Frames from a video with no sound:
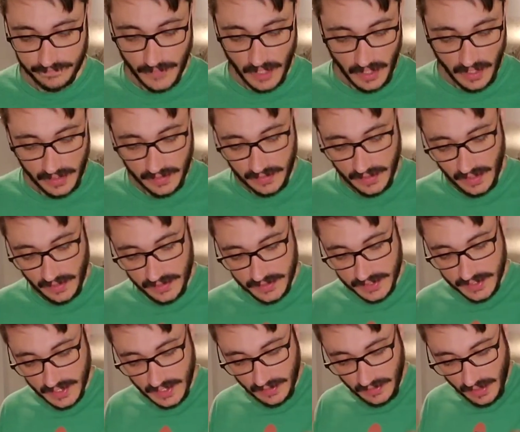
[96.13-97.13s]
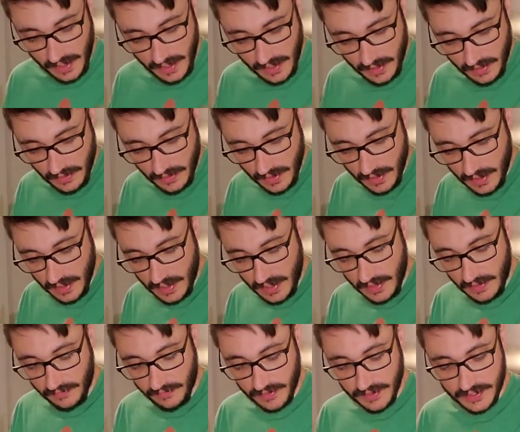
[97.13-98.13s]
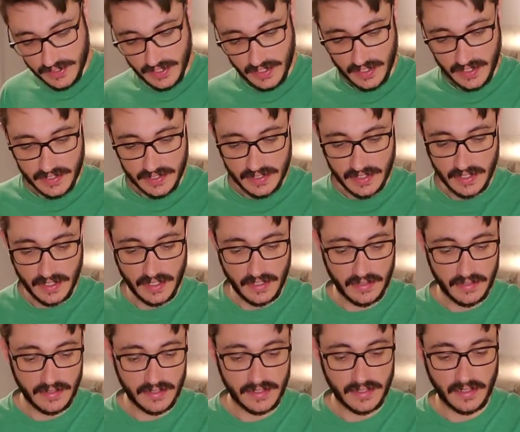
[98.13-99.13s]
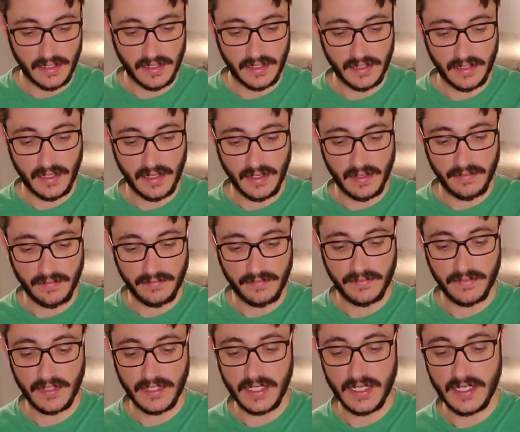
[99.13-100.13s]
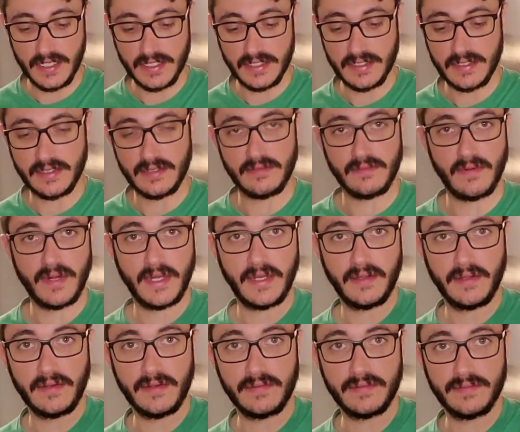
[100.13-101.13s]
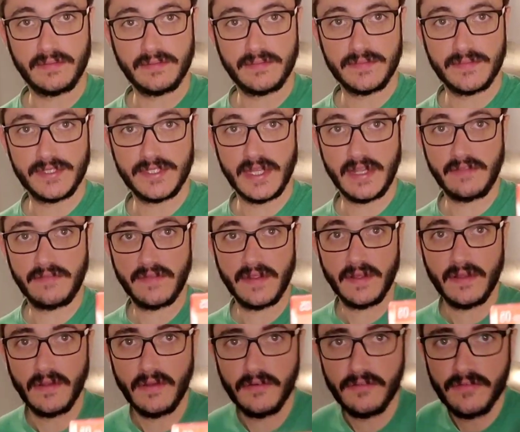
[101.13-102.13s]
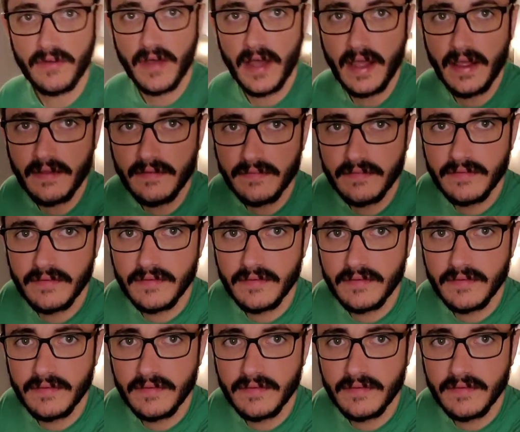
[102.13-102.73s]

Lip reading: Alright, yeah, let's dig right into it. First thing I see here is our yeast, the regular St. Phil-hop-sophy.